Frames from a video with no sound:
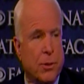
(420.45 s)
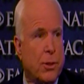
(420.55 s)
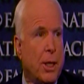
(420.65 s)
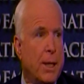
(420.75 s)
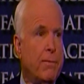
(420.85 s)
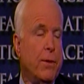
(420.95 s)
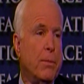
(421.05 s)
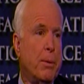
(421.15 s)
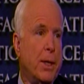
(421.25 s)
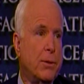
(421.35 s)
it's time for
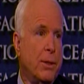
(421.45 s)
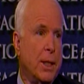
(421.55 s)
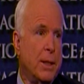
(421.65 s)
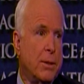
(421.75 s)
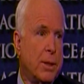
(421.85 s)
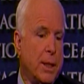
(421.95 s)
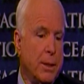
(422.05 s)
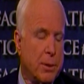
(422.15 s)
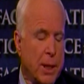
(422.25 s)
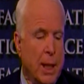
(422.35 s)
the President of the United
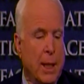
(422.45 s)
States